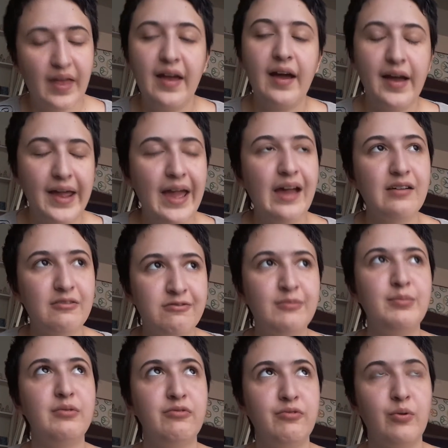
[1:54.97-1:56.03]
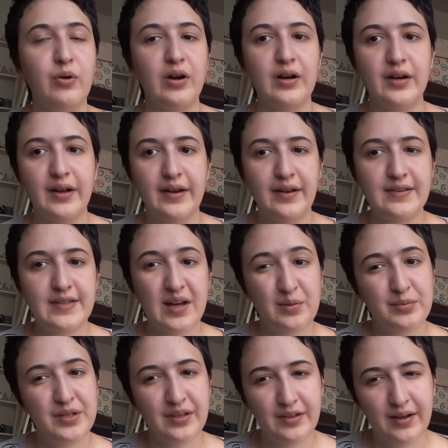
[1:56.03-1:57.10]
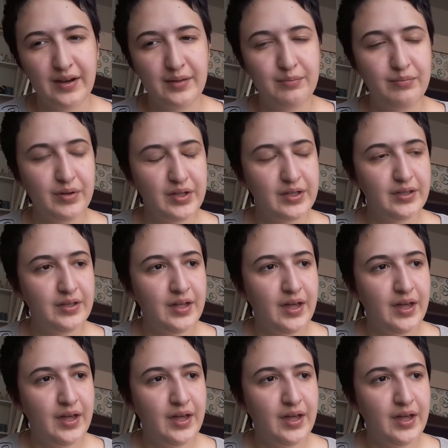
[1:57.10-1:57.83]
I have before, and it's helped a lot, but